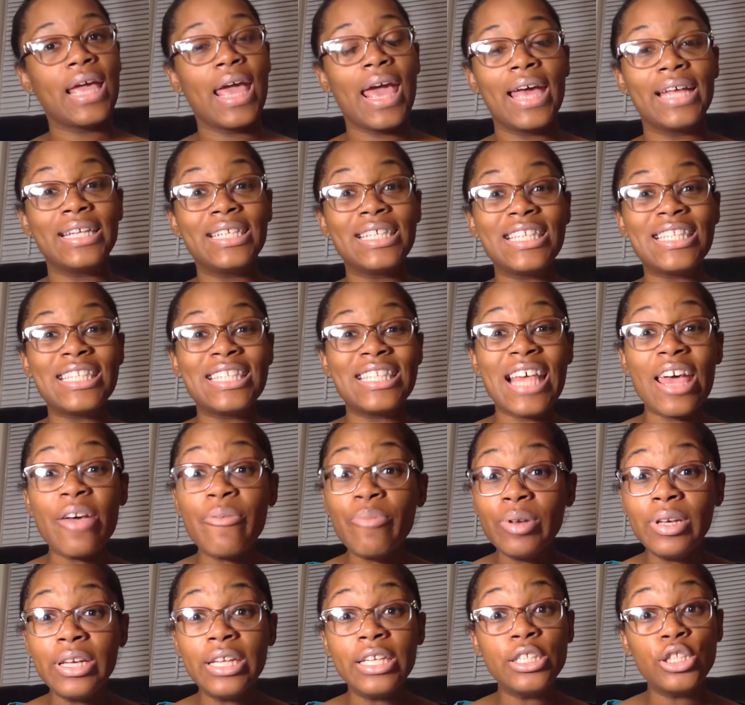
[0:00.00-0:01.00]
had
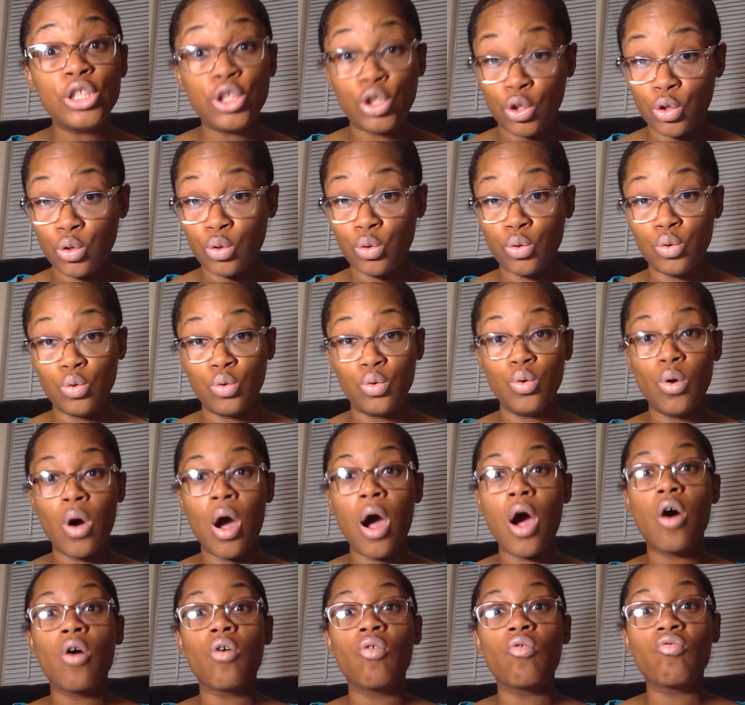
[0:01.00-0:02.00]
72
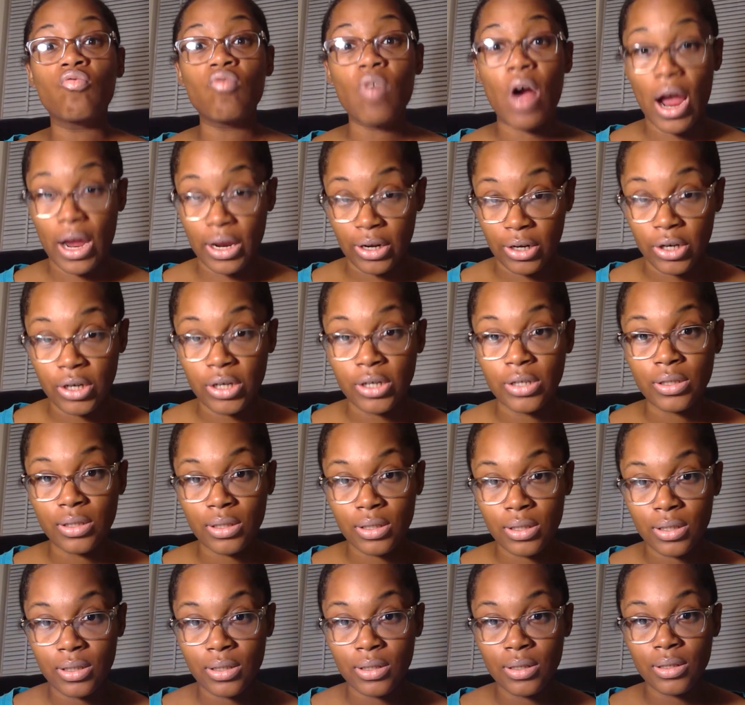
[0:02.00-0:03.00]

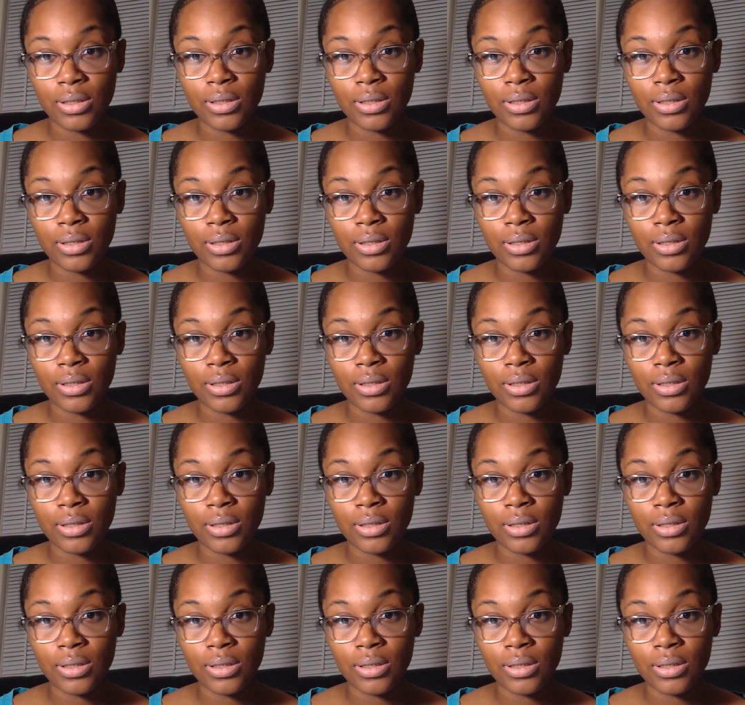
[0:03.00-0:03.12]
writers.